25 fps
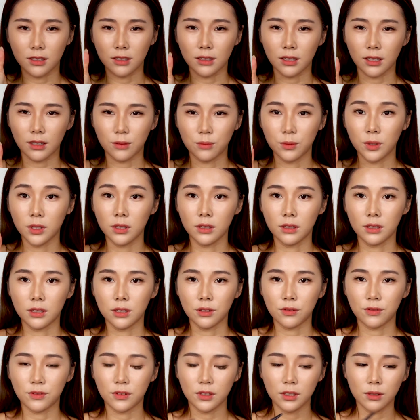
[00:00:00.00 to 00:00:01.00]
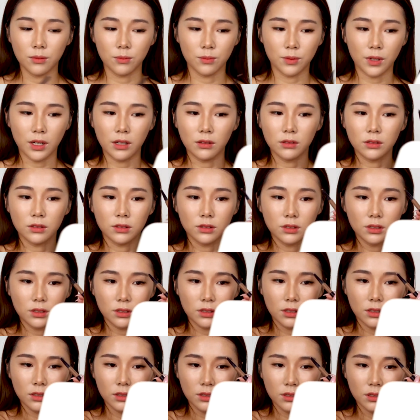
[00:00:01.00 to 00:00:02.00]
got like a more lifted brow
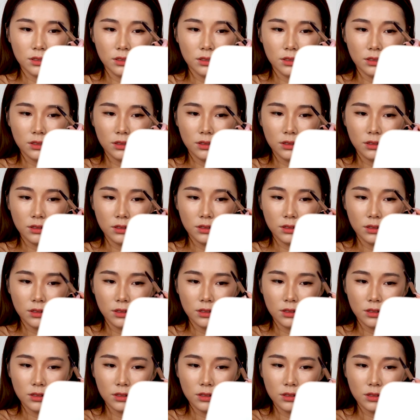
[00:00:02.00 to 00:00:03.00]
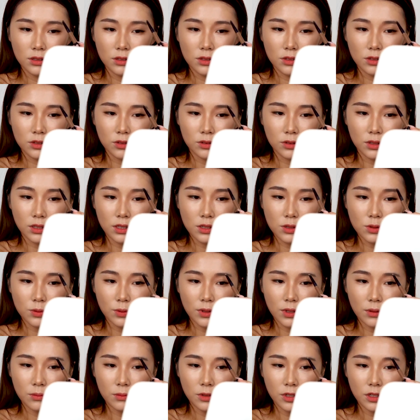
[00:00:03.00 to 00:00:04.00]
look. So
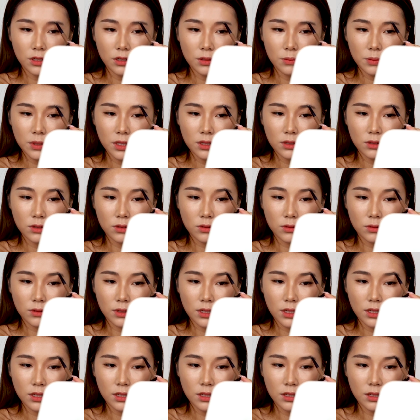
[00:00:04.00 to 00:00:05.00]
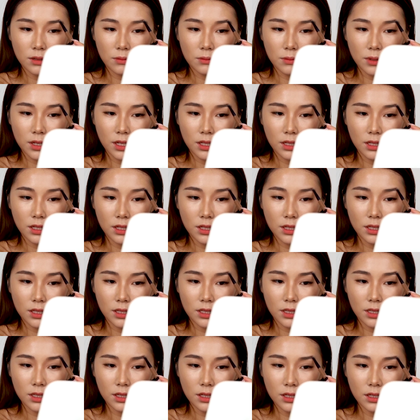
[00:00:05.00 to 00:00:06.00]
that's what I'm gonna be doing. I'm ending
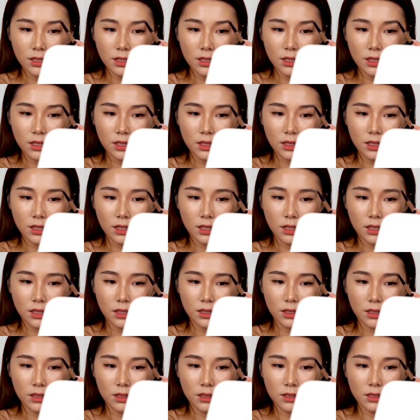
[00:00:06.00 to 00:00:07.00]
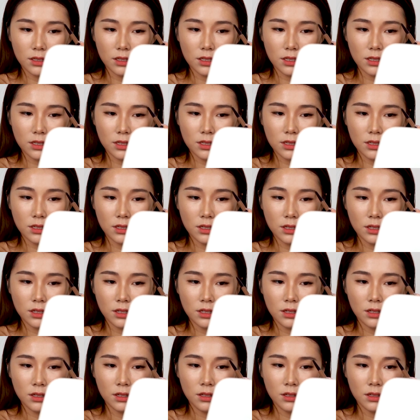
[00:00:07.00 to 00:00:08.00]
it here and then just
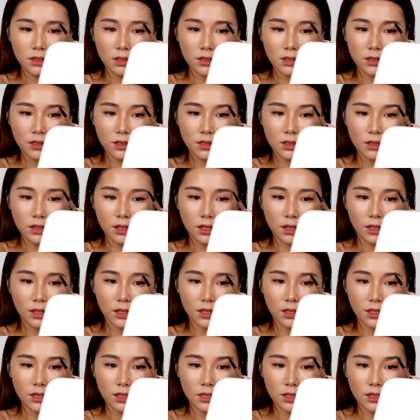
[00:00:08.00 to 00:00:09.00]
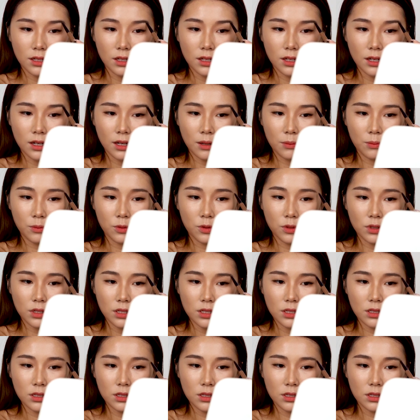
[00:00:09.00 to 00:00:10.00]
arcing it
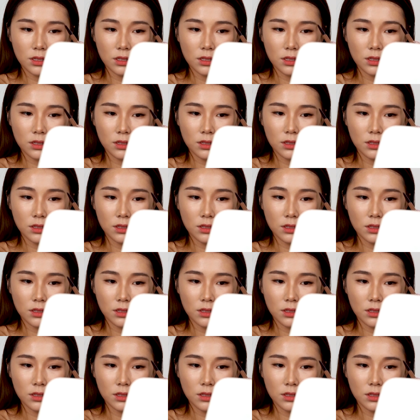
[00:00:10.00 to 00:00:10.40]
upwards.